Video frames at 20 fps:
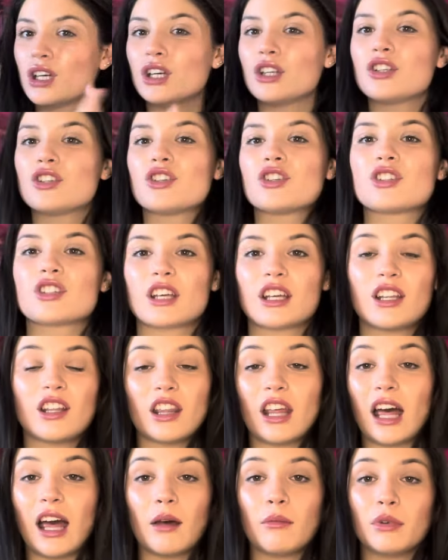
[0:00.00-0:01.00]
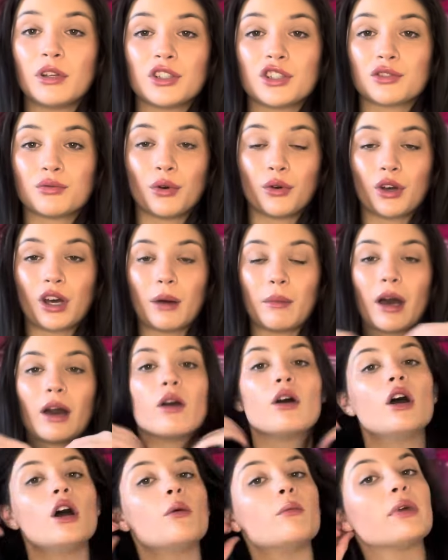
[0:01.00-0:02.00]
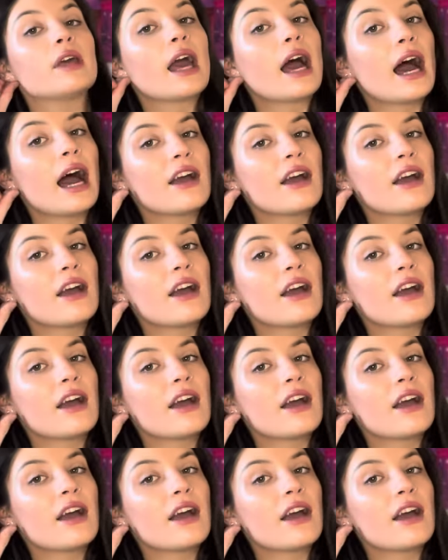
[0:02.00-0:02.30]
It's just kind of there, but it just won't come out. But yeah,